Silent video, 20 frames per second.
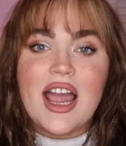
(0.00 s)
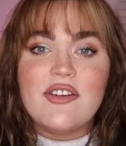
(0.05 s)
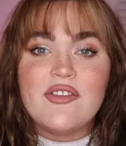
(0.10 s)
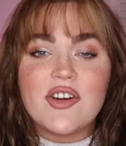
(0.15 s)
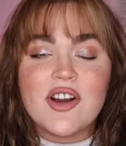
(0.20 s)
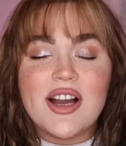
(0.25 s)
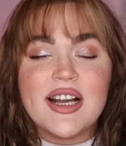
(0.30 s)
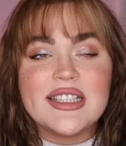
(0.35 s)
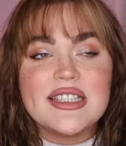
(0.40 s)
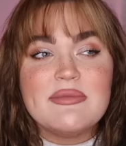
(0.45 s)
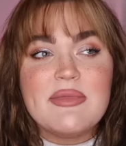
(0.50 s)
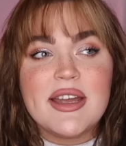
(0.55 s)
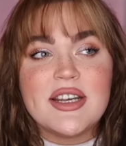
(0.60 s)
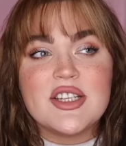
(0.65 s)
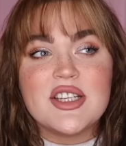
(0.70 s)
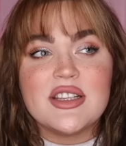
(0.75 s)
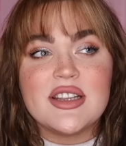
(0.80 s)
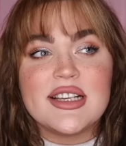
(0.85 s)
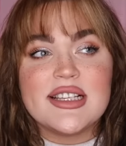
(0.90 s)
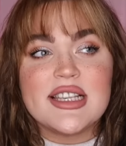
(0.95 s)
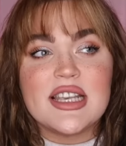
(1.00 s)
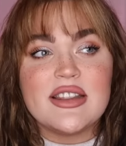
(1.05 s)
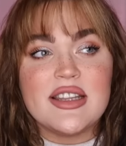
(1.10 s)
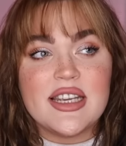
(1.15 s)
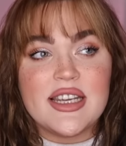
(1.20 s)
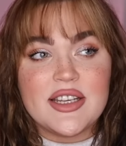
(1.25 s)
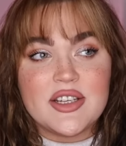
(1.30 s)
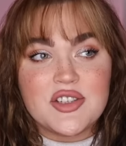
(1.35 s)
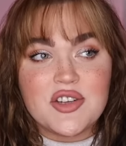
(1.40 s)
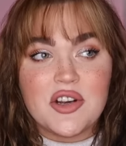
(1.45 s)
I forgot to mention this in
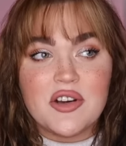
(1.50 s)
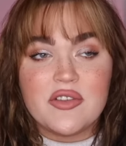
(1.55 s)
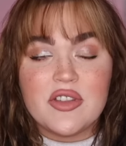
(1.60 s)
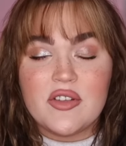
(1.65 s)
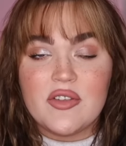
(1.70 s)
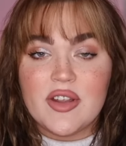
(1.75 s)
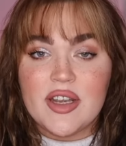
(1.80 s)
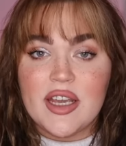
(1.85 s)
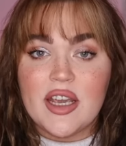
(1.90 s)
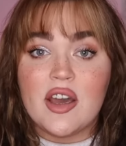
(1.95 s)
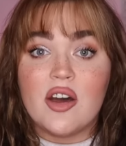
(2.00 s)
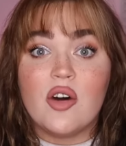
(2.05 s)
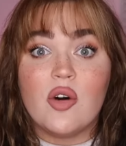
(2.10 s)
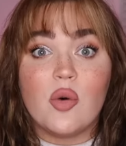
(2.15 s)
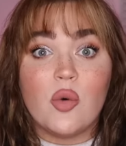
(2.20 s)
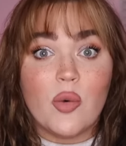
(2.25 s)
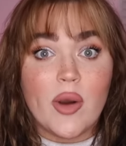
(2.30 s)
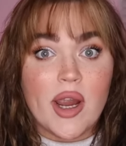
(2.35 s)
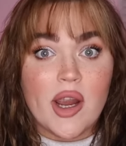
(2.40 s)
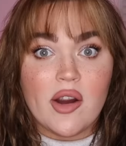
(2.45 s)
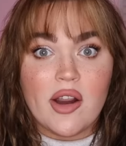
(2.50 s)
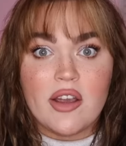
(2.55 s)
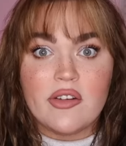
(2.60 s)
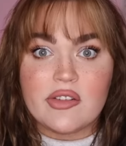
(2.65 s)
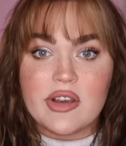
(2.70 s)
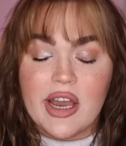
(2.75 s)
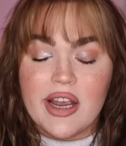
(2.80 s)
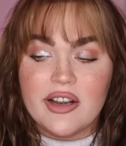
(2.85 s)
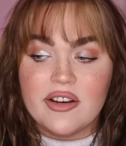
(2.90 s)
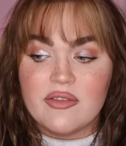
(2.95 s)
the intro of the video where
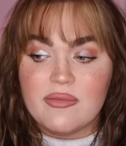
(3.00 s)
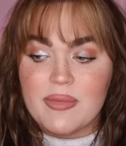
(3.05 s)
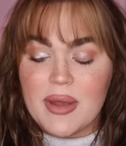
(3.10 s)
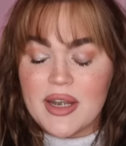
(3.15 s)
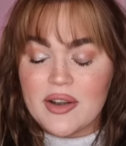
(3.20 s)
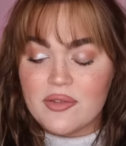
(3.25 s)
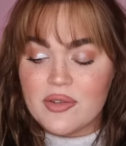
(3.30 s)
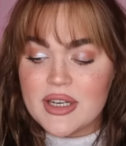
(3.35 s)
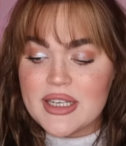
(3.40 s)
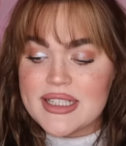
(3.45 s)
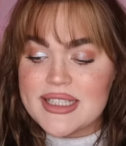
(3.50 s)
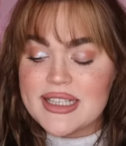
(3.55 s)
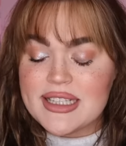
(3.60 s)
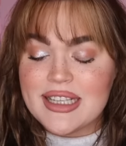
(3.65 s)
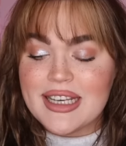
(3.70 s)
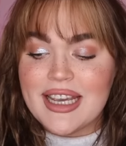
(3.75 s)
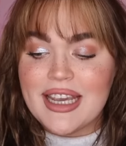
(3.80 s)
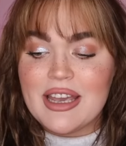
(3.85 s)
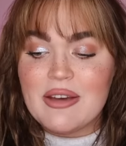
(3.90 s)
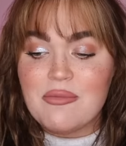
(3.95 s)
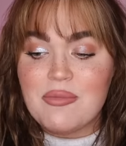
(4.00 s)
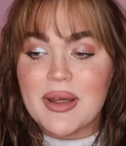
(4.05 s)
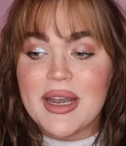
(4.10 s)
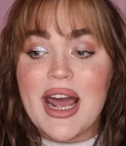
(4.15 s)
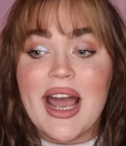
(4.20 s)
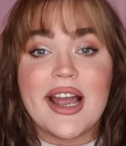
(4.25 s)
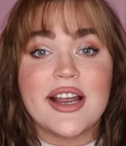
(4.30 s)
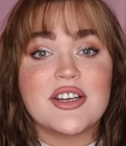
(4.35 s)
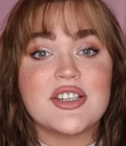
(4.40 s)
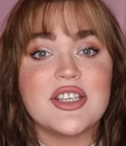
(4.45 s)
I've kind of been recently,
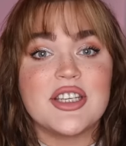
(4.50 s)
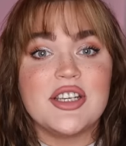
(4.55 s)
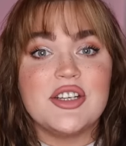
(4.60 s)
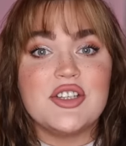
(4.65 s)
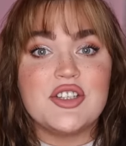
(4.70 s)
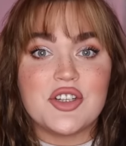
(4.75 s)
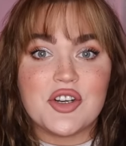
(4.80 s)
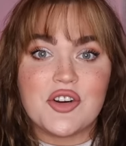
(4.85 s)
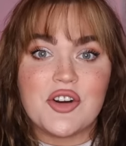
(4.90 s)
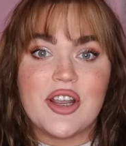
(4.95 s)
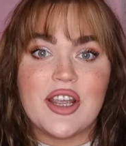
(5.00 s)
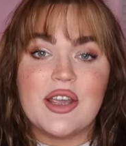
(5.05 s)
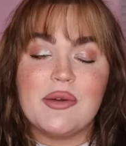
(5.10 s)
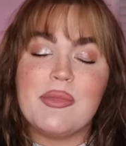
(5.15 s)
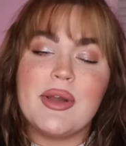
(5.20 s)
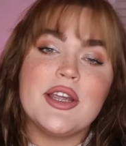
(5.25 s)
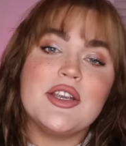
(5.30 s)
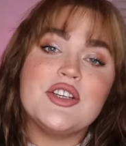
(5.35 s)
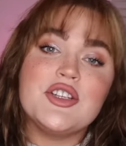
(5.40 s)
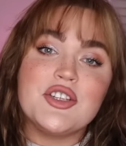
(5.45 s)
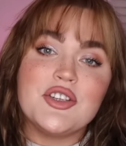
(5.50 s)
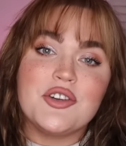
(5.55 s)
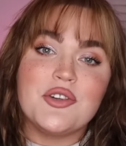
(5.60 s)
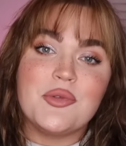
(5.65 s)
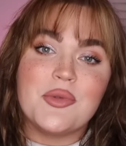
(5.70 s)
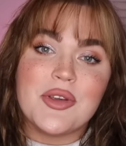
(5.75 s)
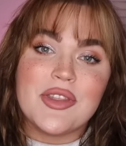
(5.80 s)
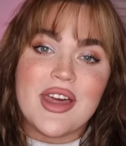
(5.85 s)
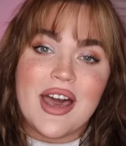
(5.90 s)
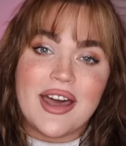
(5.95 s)
but actually during my
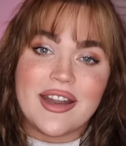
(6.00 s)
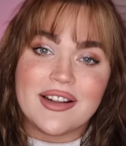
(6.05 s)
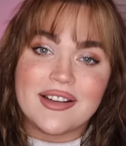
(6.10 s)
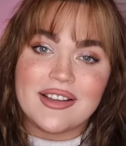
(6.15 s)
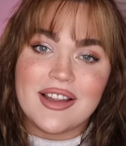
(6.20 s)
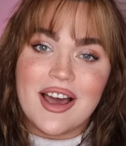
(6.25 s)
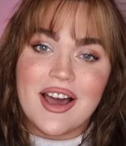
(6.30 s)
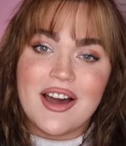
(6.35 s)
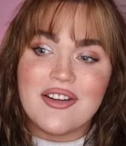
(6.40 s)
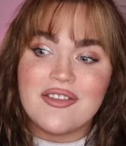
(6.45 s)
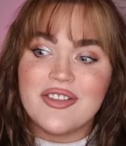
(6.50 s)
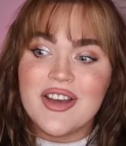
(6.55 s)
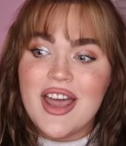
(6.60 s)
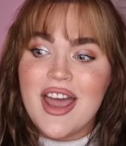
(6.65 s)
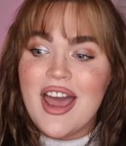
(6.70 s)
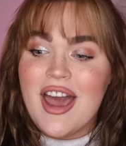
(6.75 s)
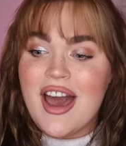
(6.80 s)
shoot with Out of Love,